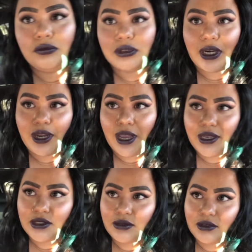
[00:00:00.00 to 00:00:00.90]
sorry
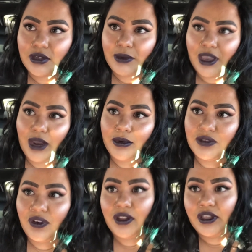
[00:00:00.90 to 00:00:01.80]
guys, my
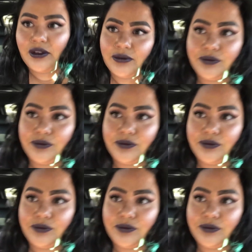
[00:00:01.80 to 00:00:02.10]
camera's falling.